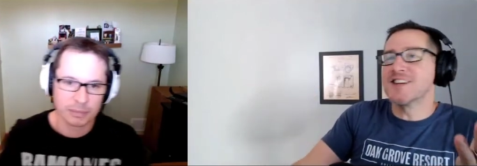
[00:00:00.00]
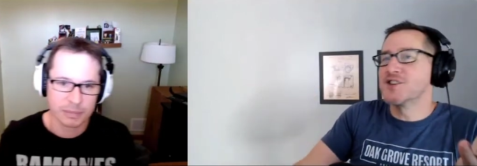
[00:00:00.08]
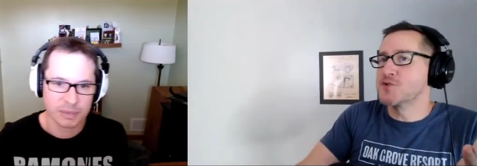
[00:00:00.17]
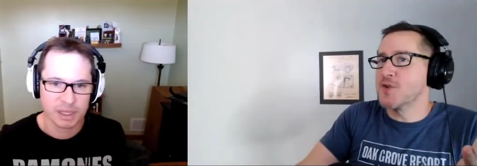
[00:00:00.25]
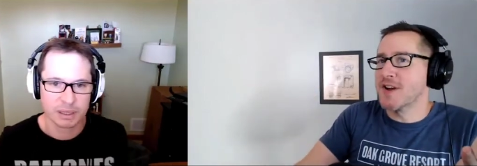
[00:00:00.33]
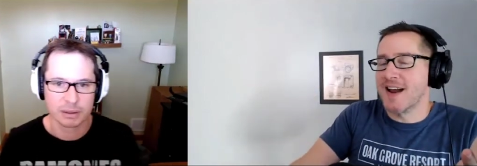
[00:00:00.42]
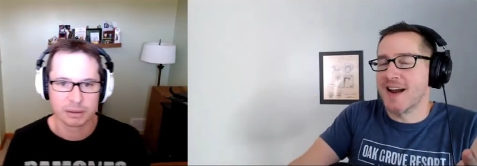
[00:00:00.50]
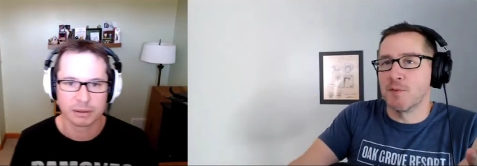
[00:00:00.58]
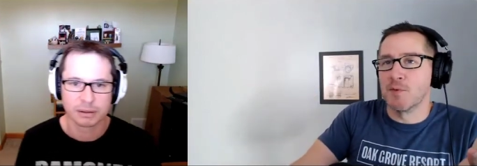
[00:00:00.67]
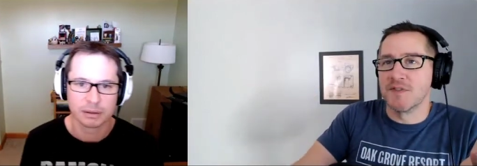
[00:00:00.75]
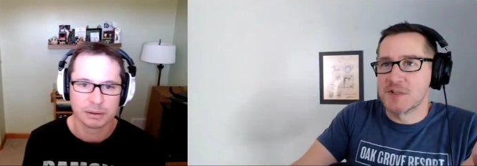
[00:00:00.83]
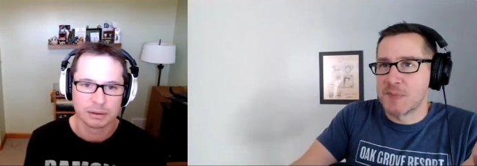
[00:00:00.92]
Speaker 1: like straight
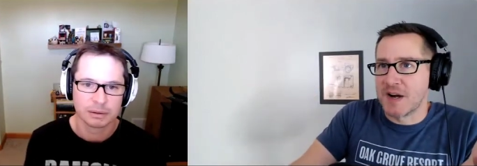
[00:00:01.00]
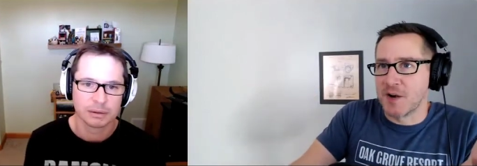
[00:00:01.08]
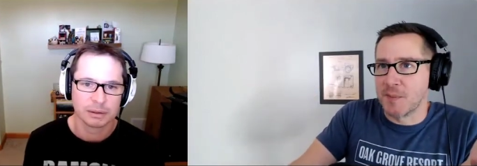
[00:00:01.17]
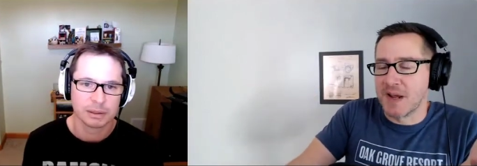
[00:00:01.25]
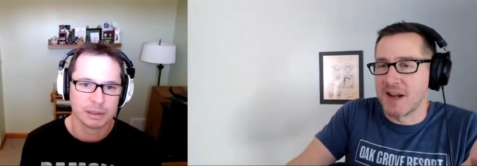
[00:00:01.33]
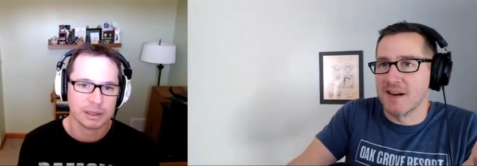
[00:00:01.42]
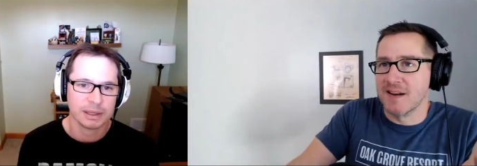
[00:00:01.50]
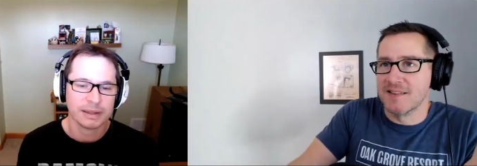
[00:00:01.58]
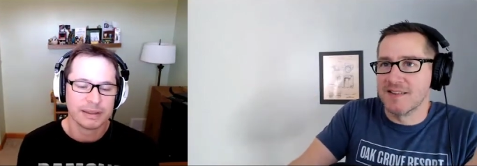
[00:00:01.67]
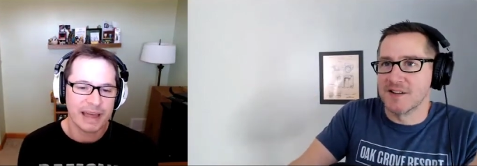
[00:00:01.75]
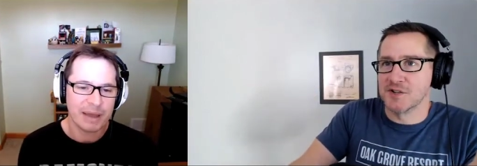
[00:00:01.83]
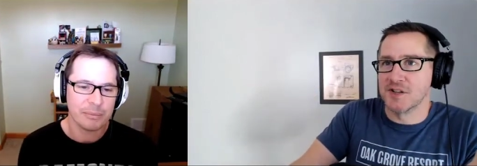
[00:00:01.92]
out of the movie spider-man
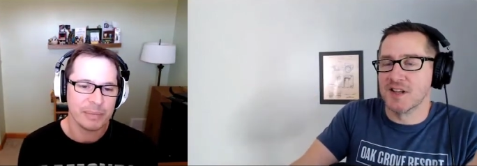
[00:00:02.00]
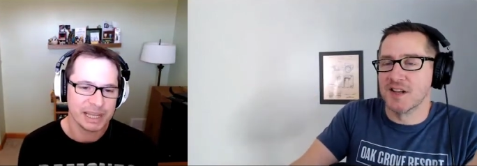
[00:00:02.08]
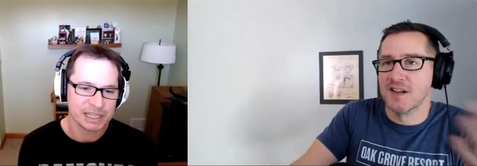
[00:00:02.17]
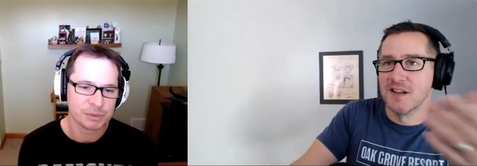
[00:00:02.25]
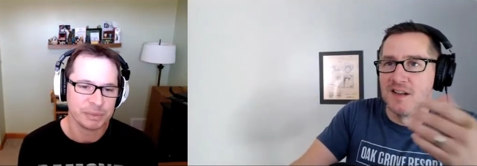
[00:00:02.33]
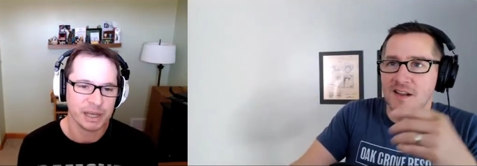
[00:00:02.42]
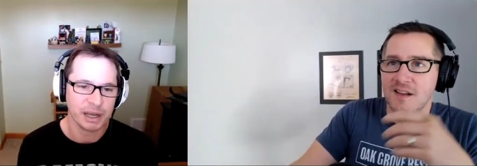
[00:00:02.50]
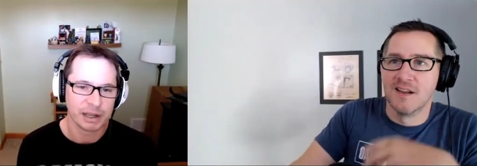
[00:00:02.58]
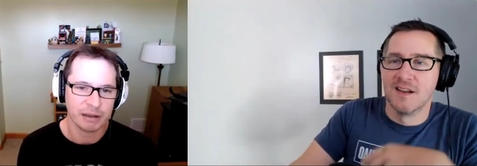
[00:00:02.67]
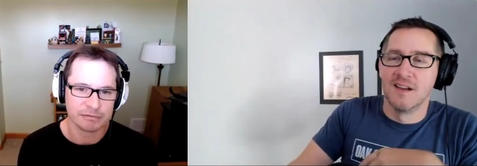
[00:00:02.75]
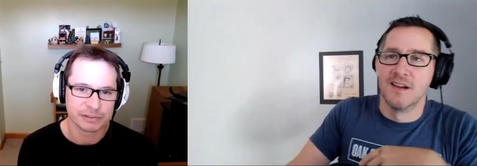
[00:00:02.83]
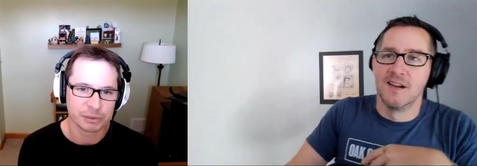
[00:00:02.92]
Speaker 2: that makes me
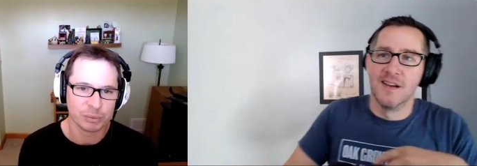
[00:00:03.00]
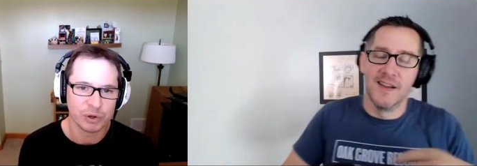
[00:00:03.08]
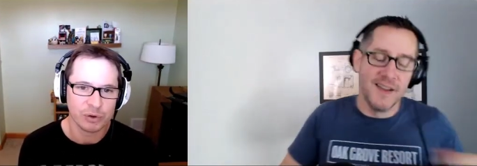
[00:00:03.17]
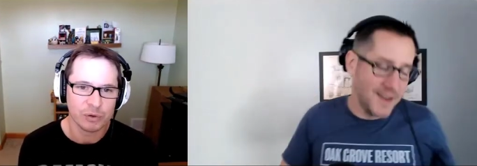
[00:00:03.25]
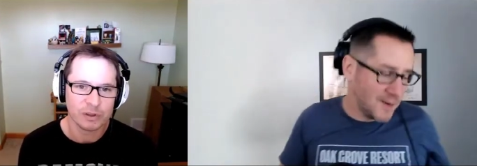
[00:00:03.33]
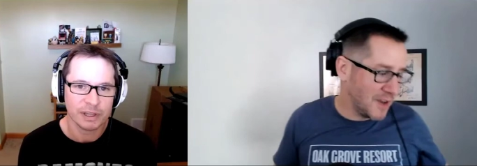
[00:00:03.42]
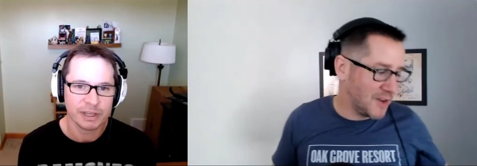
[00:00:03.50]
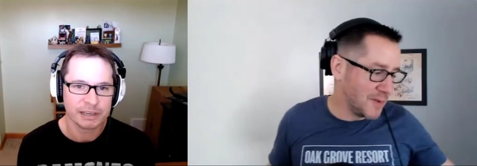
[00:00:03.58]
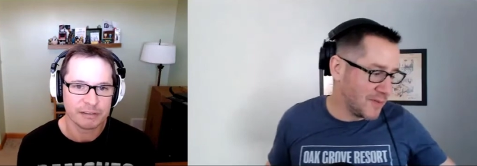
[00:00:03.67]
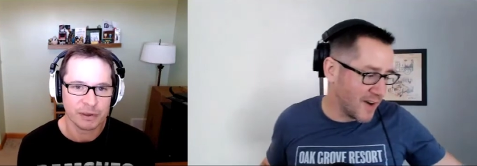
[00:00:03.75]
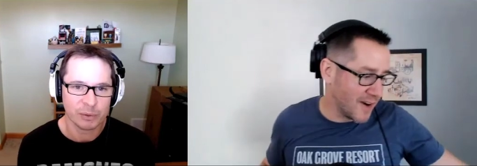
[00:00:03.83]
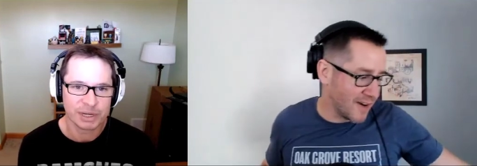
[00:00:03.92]
uncomfortable it
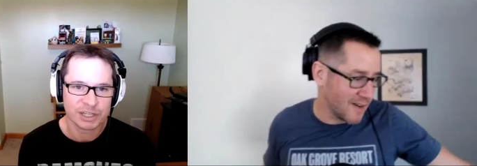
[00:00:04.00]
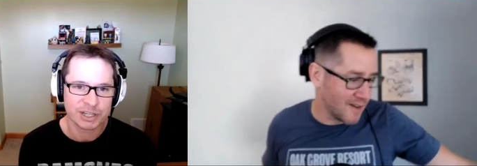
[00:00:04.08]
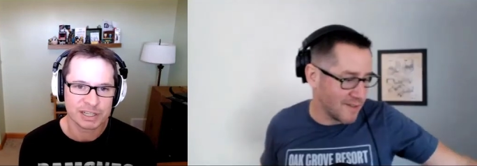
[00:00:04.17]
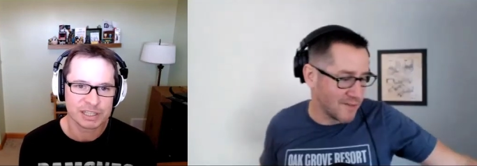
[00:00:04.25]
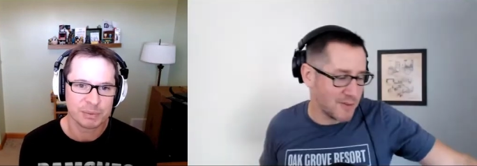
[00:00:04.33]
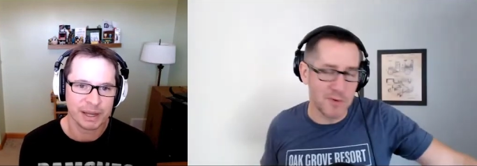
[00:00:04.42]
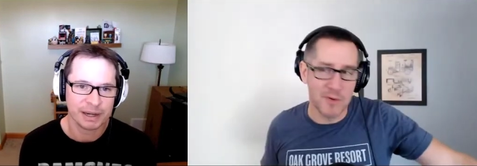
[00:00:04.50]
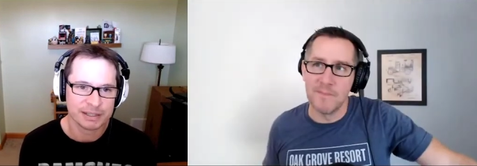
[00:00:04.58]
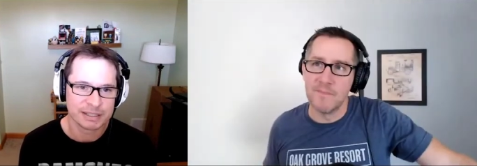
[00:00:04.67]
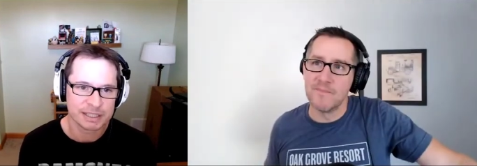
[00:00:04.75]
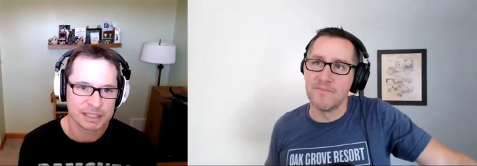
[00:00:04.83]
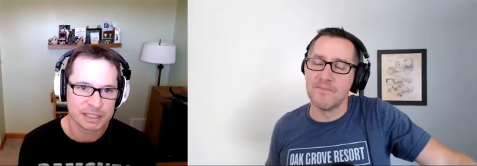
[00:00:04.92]
like if it would have just been
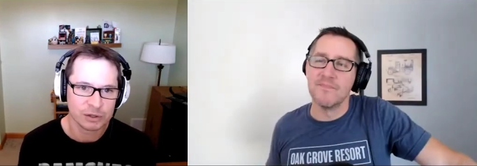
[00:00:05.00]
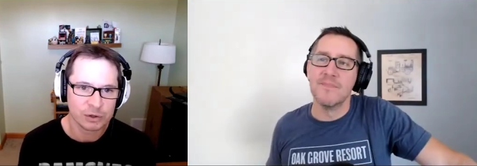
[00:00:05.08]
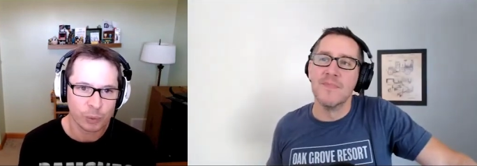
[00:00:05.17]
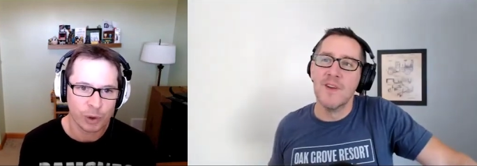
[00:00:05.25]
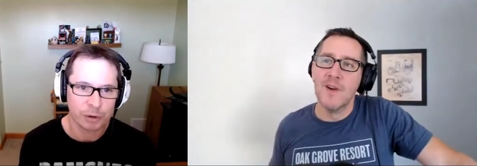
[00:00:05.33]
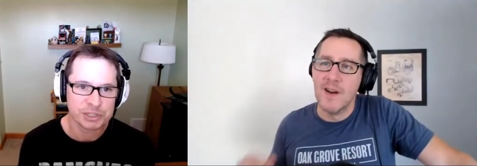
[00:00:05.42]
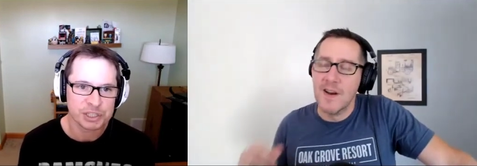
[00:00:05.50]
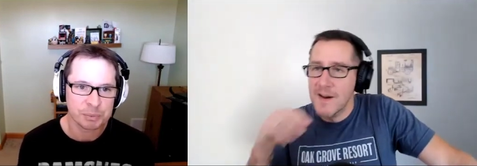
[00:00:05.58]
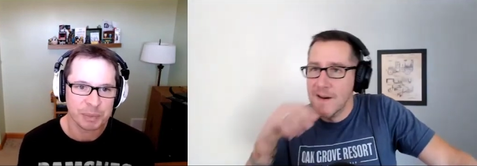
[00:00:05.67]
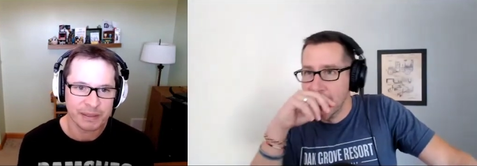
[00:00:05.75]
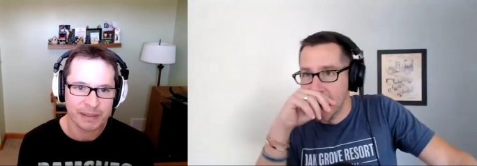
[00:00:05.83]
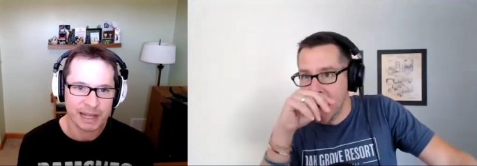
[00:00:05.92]
silkworm
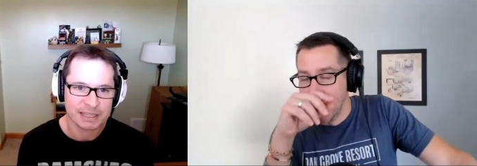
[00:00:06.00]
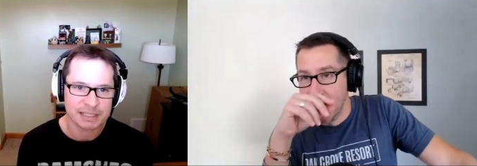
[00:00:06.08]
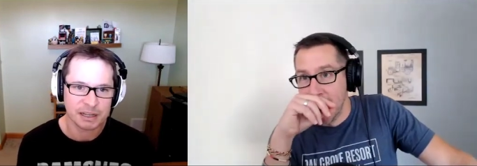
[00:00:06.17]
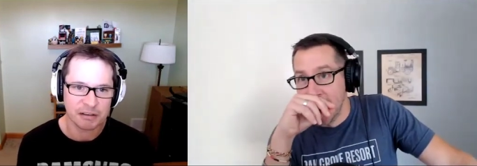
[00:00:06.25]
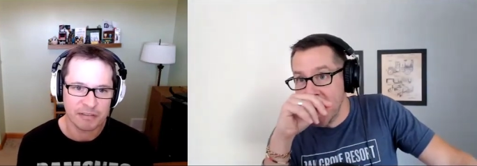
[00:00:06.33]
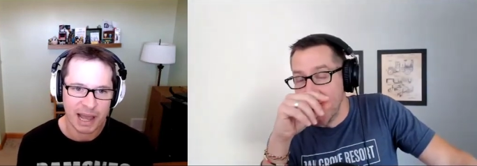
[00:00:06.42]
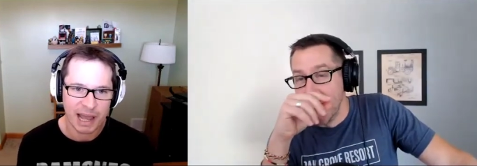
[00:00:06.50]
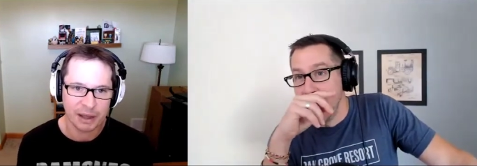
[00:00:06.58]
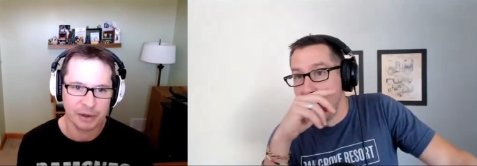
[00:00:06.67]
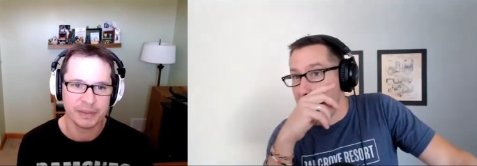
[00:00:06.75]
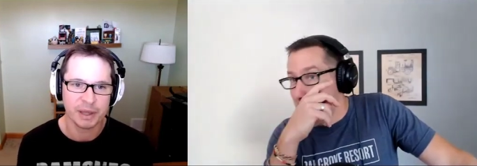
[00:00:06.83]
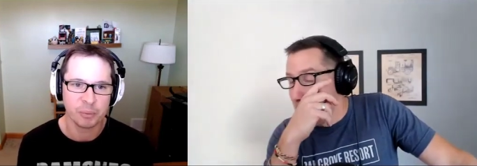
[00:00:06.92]
spitting that stuff
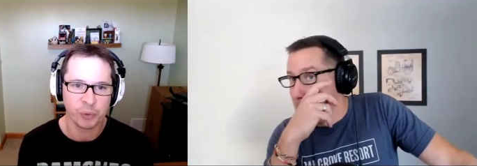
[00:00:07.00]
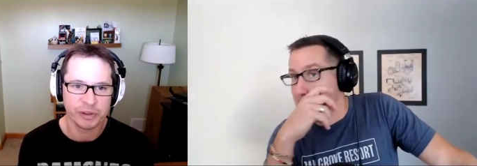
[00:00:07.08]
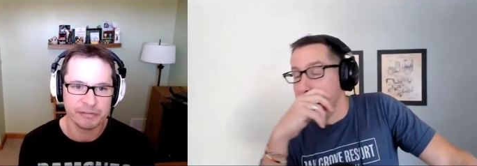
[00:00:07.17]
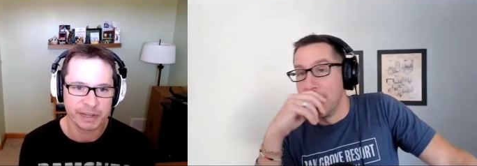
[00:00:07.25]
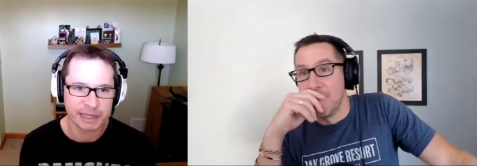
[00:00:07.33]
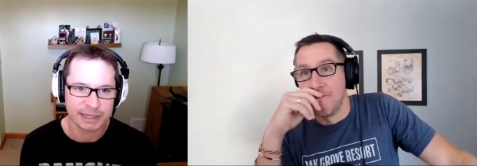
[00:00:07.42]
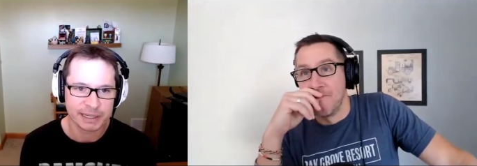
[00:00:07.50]
out and then weaving it